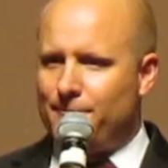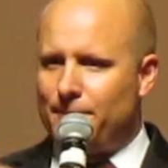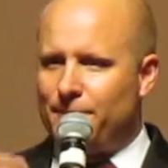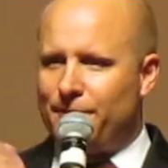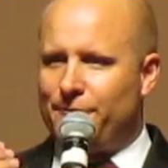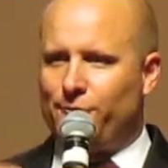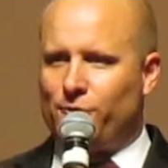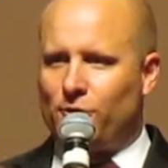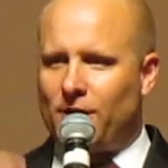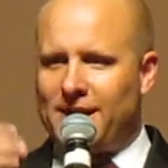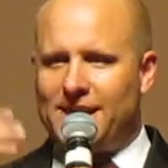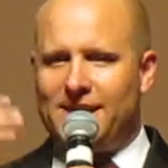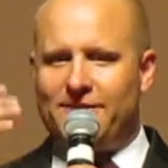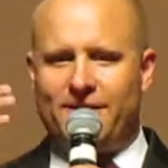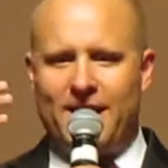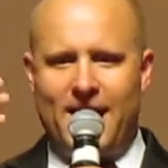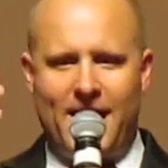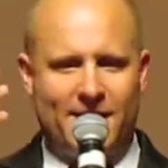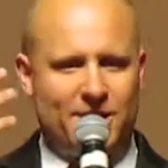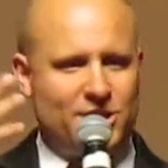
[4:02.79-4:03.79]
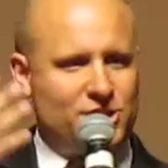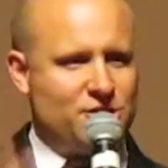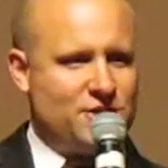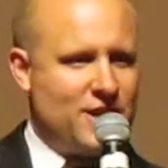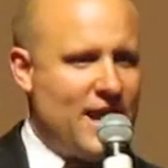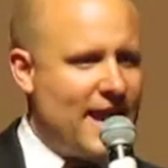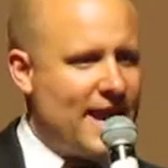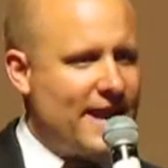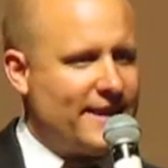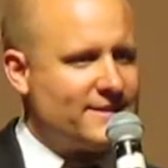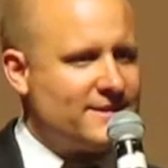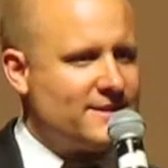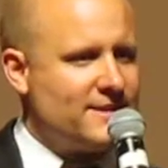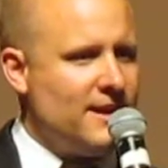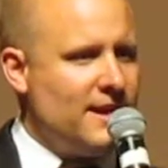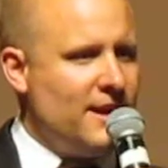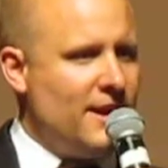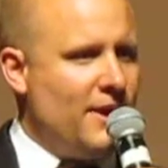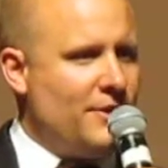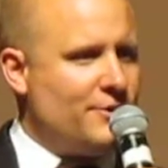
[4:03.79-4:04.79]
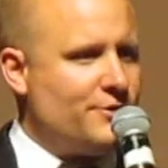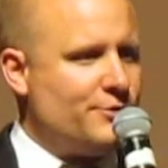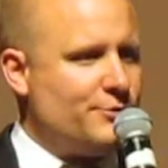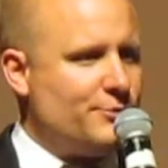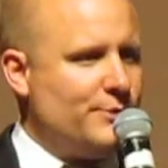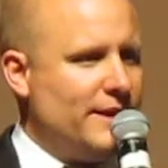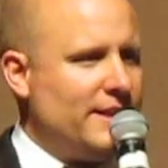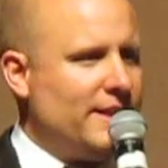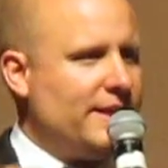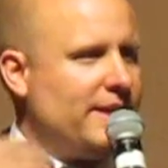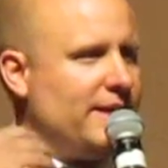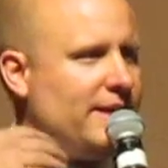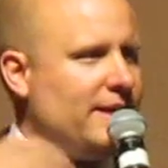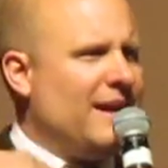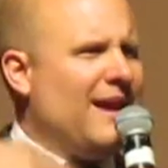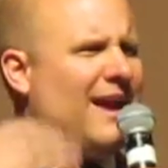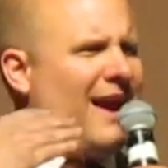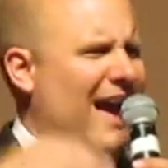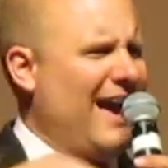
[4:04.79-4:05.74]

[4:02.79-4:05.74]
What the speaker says: but before I even had a chance to really,